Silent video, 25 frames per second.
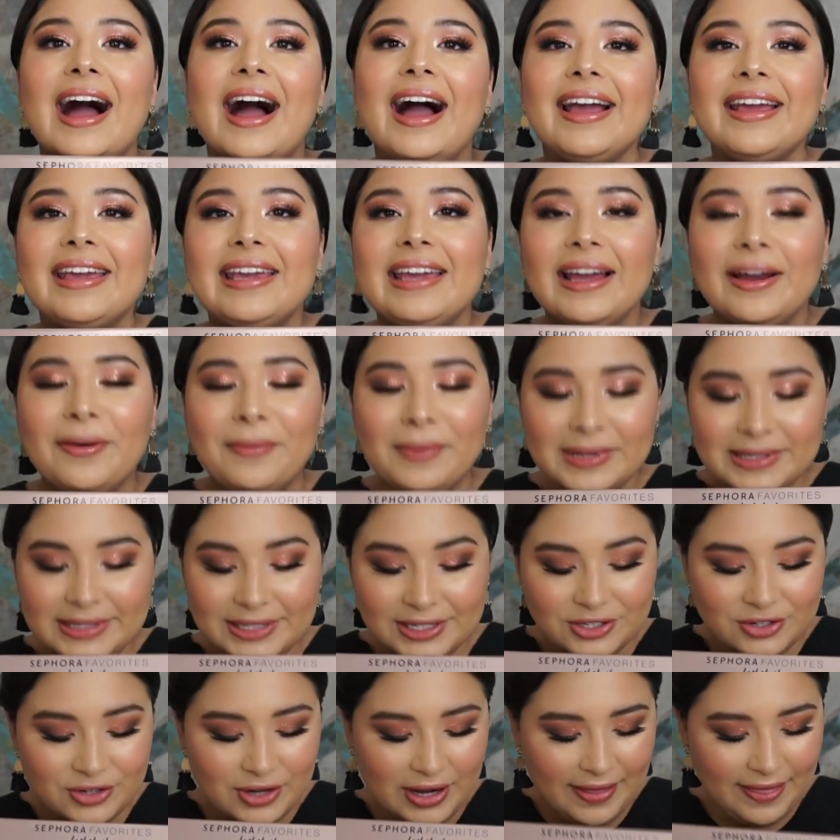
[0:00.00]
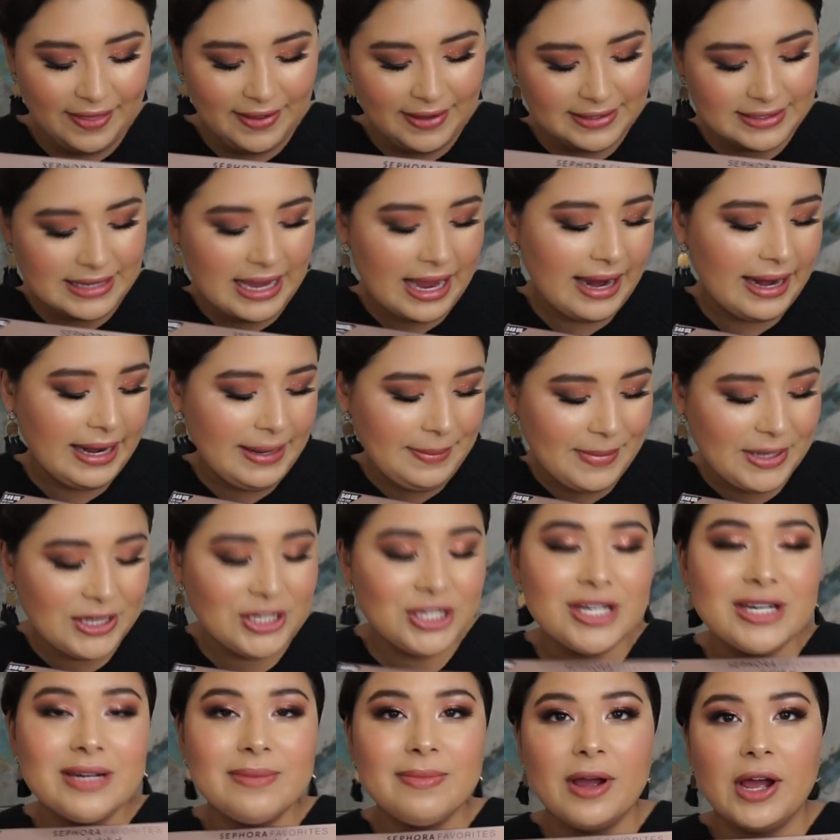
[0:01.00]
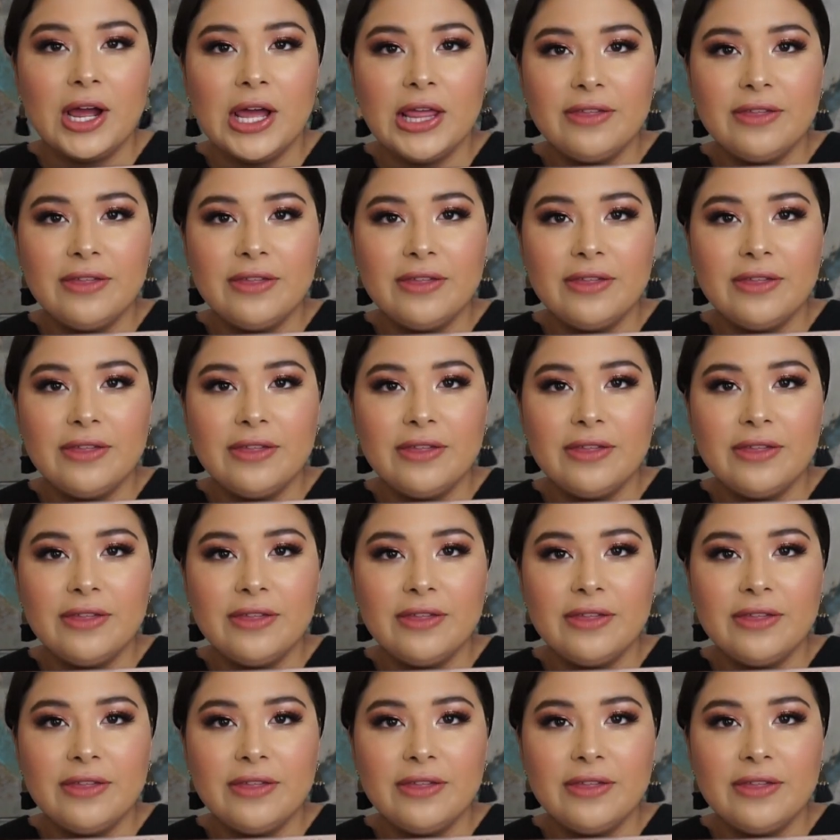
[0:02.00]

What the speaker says: I can't wait to try these. I mentioned in my